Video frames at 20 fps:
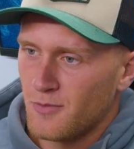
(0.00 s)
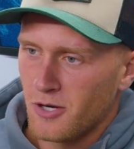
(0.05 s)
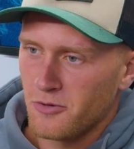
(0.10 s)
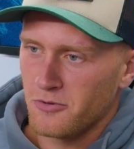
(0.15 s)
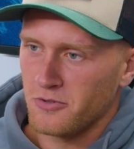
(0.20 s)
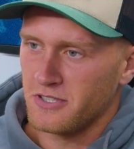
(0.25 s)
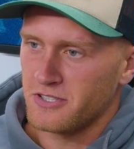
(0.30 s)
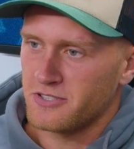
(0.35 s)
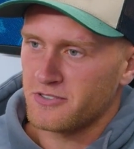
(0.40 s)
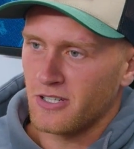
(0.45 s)
I
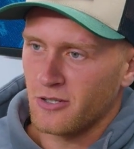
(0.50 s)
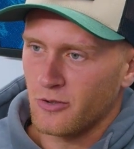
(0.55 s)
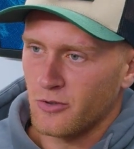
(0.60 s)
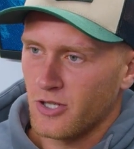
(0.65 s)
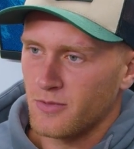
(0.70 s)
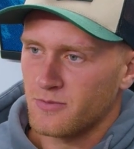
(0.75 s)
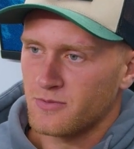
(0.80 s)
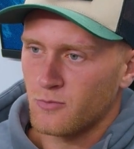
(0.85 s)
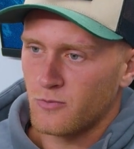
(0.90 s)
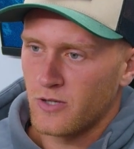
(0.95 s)
really struggled.
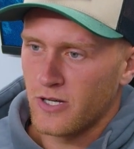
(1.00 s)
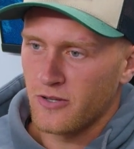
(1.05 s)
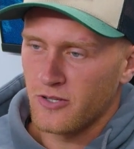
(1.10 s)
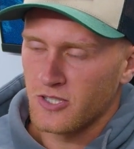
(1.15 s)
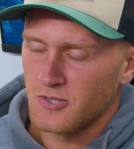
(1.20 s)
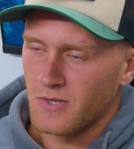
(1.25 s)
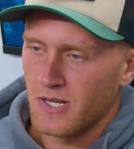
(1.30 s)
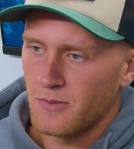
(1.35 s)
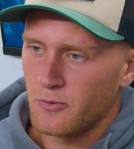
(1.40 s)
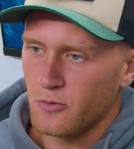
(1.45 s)
I'm one of
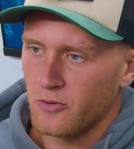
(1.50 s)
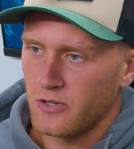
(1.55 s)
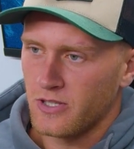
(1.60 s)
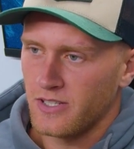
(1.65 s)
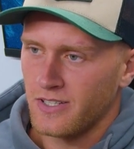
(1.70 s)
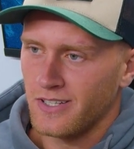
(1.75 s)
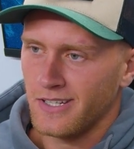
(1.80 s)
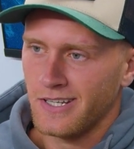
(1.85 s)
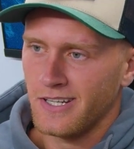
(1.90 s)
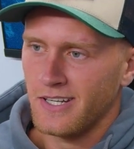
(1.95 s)
those people
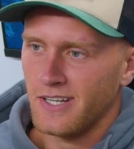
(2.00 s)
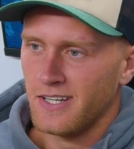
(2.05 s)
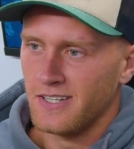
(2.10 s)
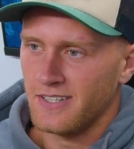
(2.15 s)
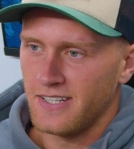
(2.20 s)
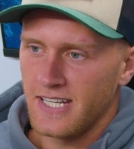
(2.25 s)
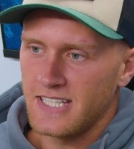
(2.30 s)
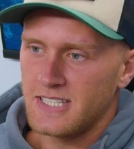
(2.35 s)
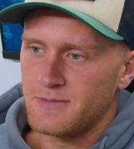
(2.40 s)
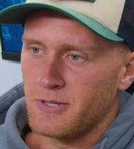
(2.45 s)
that
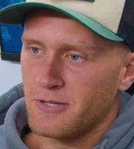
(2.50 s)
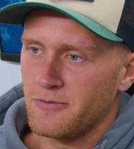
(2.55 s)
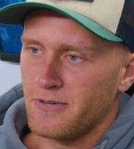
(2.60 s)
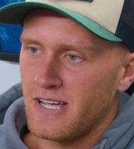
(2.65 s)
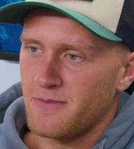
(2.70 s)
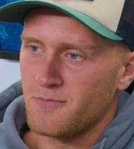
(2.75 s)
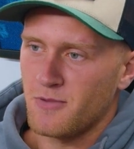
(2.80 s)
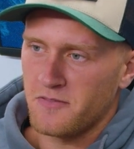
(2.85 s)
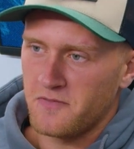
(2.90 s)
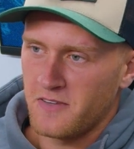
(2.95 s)
needs to be
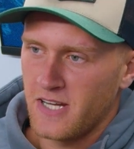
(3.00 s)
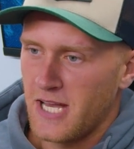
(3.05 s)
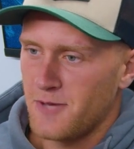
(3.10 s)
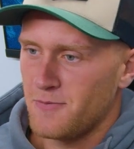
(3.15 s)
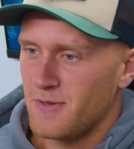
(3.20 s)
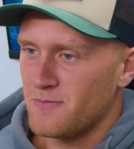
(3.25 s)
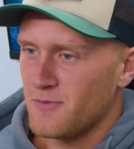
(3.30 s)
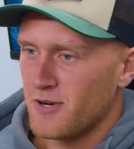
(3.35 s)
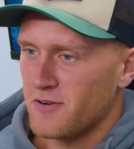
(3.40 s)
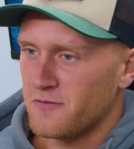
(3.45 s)
around my
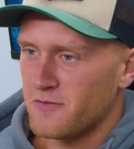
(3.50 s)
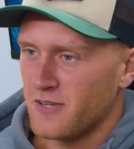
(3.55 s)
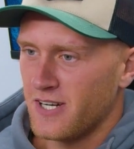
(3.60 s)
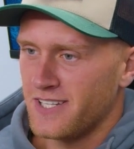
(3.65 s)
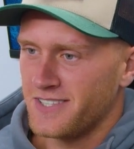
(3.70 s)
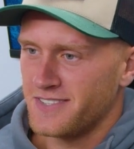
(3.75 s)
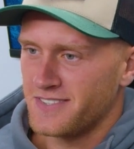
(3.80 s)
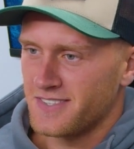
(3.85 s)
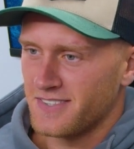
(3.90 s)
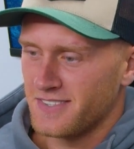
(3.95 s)
family, my
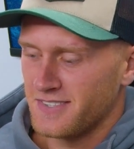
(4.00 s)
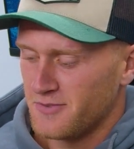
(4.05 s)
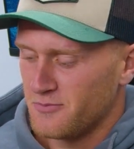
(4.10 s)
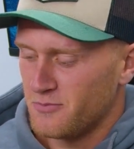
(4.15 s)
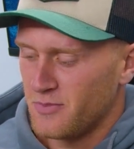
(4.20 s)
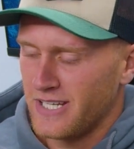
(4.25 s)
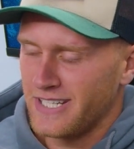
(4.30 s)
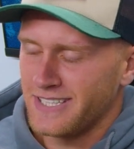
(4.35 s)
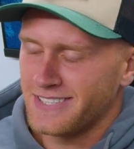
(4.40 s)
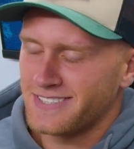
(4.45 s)
friends, and
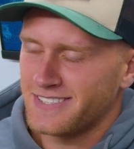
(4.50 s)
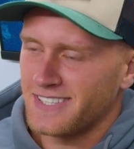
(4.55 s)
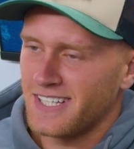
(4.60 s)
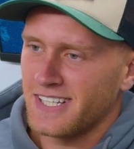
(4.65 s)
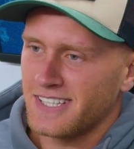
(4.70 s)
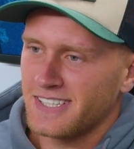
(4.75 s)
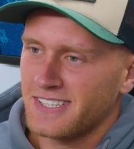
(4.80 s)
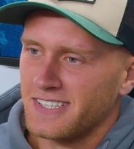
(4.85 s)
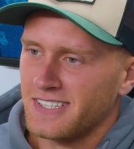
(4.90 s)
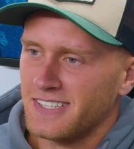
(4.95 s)
being
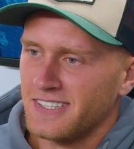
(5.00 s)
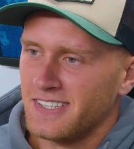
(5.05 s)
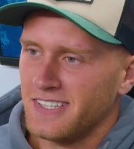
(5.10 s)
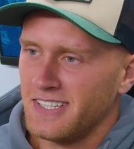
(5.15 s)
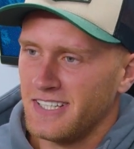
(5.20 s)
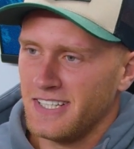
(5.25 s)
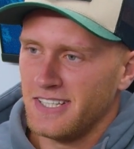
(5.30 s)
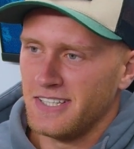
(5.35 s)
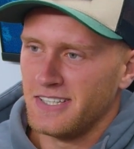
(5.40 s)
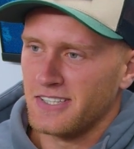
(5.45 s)
stuck
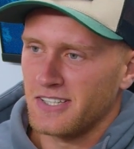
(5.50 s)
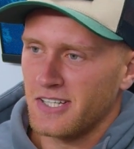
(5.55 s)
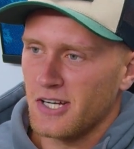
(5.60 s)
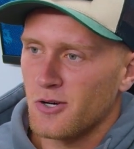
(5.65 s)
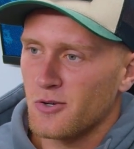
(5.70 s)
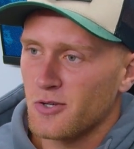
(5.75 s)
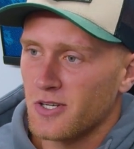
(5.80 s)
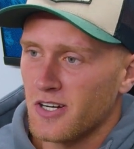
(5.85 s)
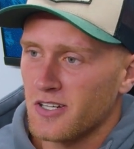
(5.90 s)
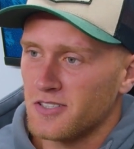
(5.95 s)
in the
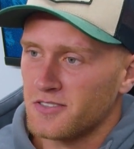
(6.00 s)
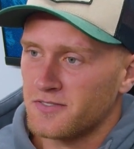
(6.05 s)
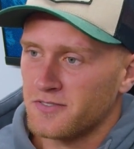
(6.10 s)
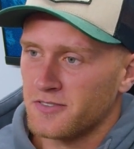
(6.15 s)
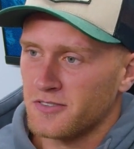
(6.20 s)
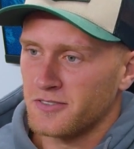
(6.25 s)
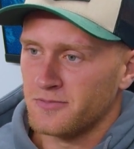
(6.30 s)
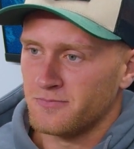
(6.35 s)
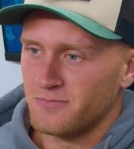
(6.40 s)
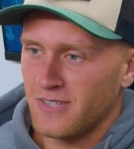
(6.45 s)
Gold Coast
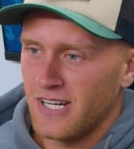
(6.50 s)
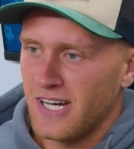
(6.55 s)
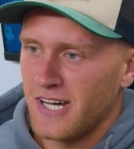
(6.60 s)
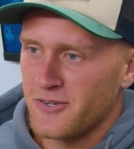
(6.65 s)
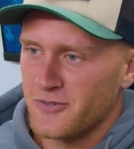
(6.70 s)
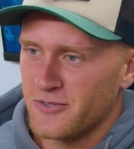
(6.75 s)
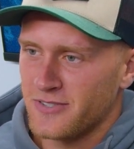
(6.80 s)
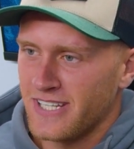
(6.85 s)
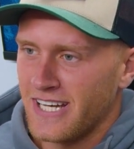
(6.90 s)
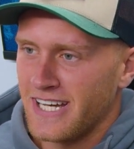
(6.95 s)
for
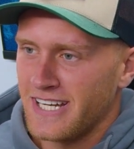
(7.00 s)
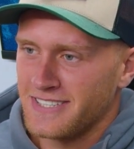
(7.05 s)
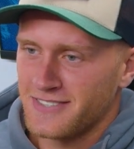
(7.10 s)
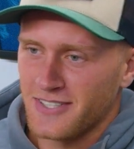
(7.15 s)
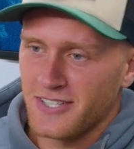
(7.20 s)
100 days.